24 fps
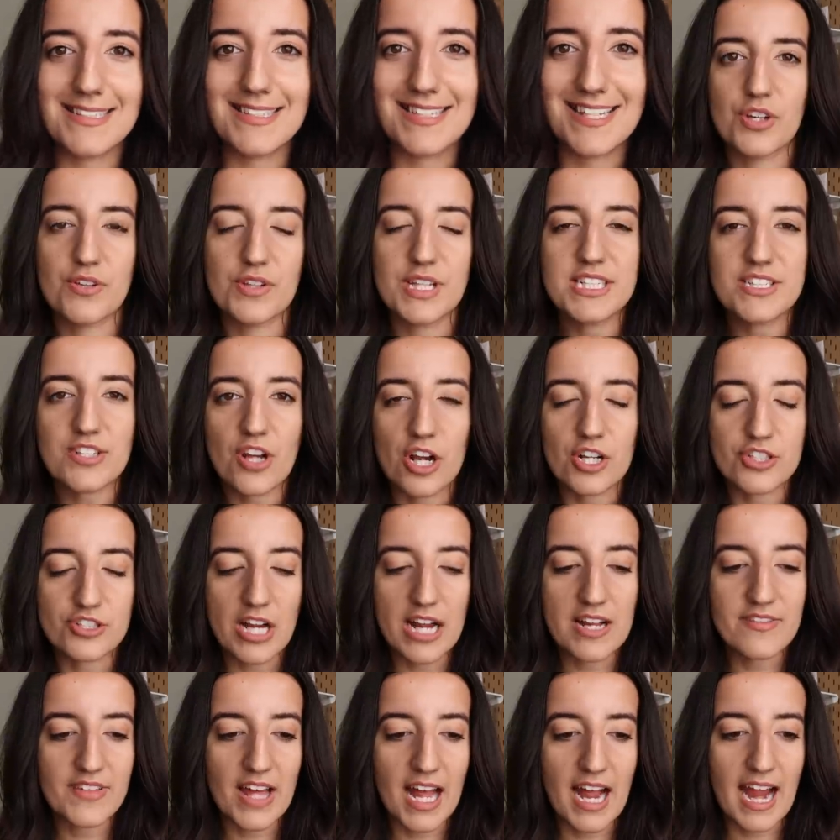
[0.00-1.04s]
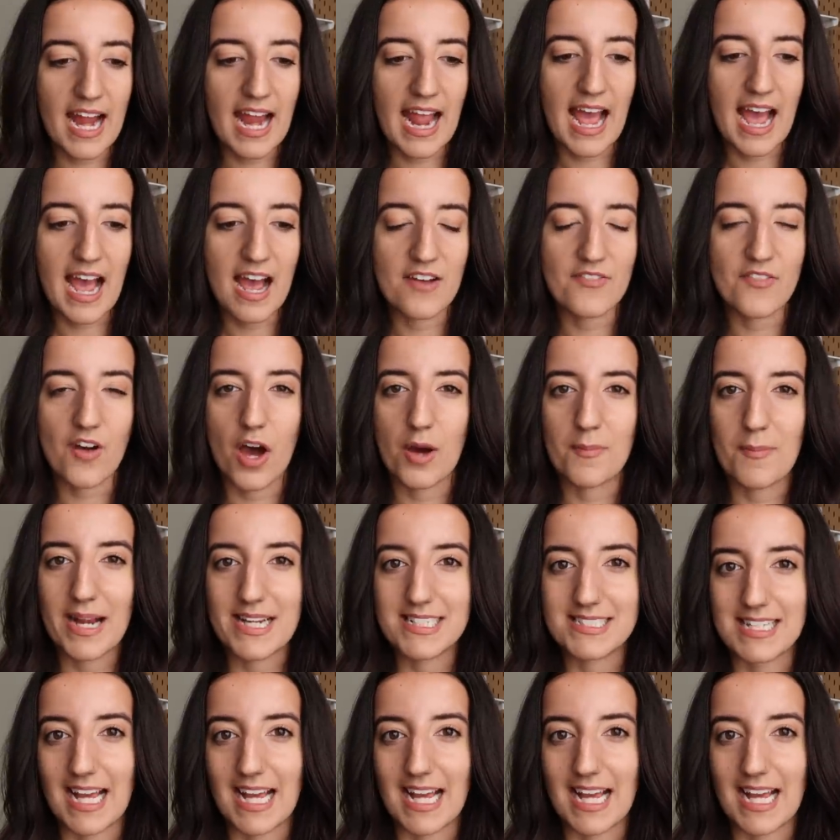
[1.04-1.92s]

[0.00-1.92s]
So this hard drive that I have on my